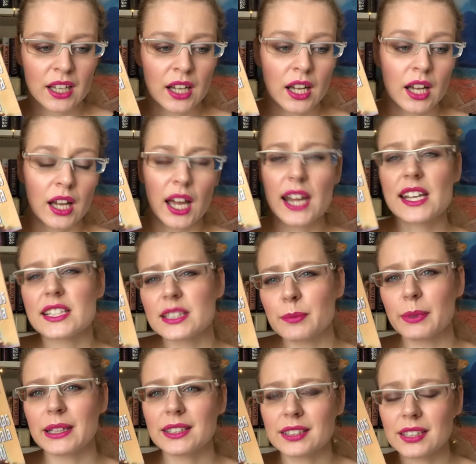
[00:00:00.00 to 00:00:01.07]
and it's a
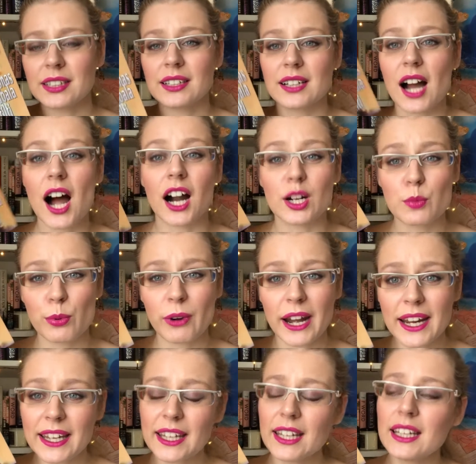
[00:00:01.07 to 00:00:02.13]
bit
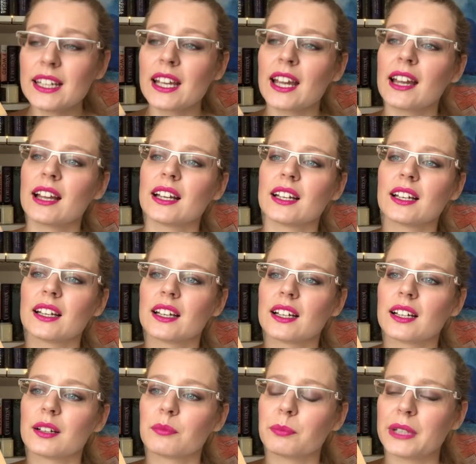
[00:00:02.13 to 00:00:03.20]
heartbreaking
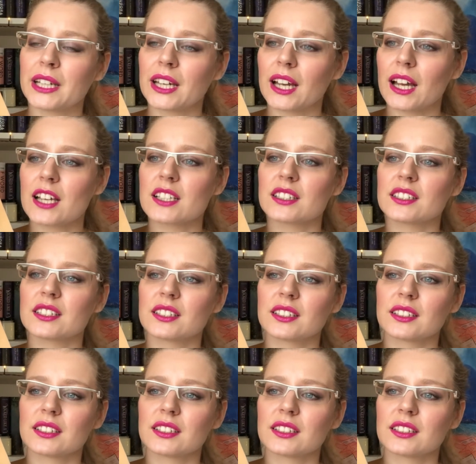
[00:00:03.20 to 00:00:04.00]
because